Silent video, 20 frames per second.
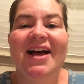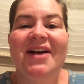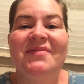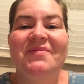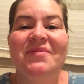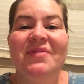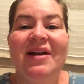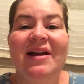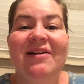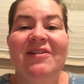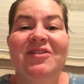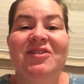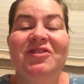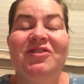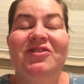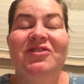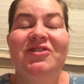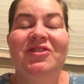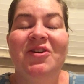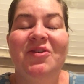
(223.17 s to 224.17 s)
we're
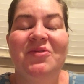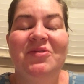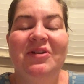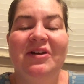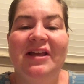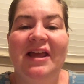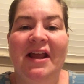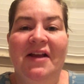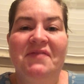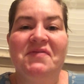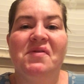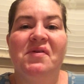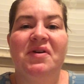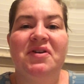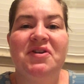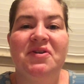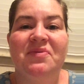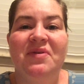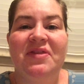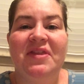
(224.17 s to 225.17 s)
so looking
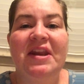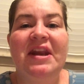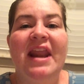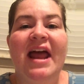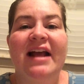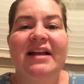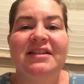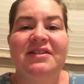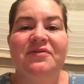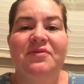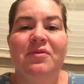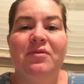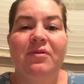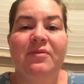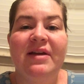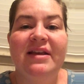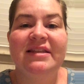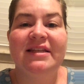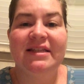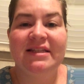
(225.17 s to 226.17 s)
forward to what the next 4
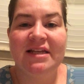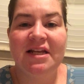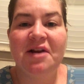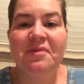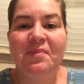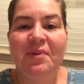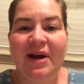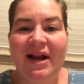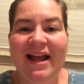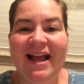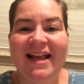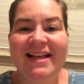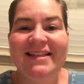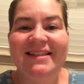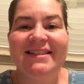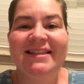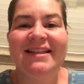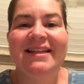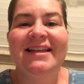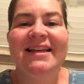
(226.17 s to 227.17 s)
weeks is going to bring
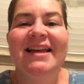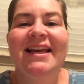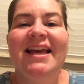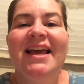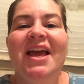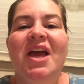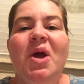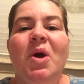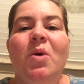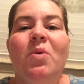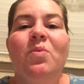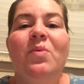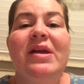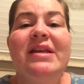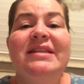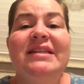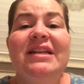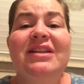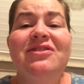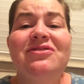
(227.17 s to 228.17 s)
us. We
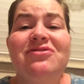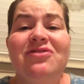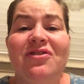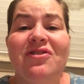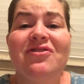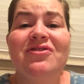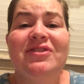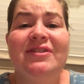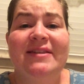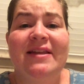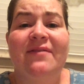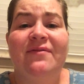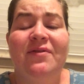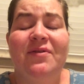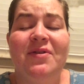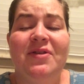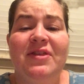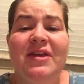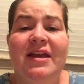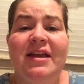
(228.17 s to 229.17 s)
did learn
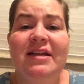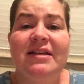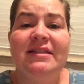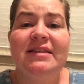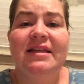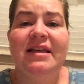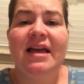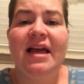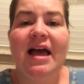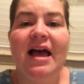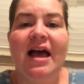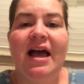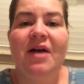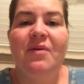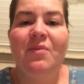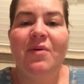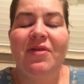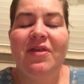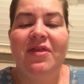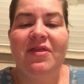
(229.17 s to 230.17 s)
several things
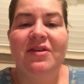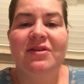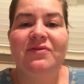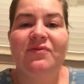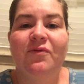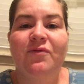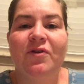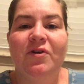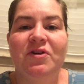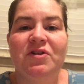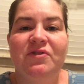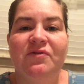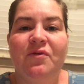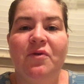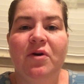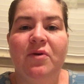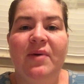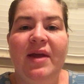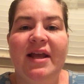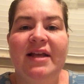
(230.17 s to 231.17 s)
within this first
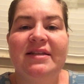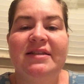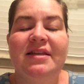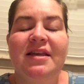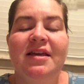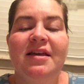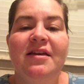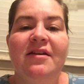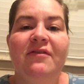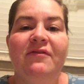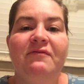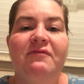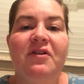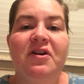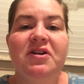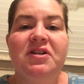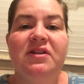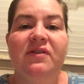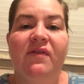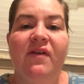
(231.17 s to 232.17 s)
4 weeks.
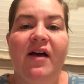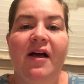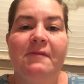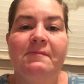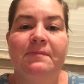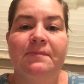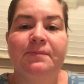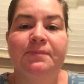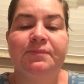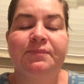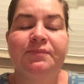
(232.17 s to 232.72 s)
First of all,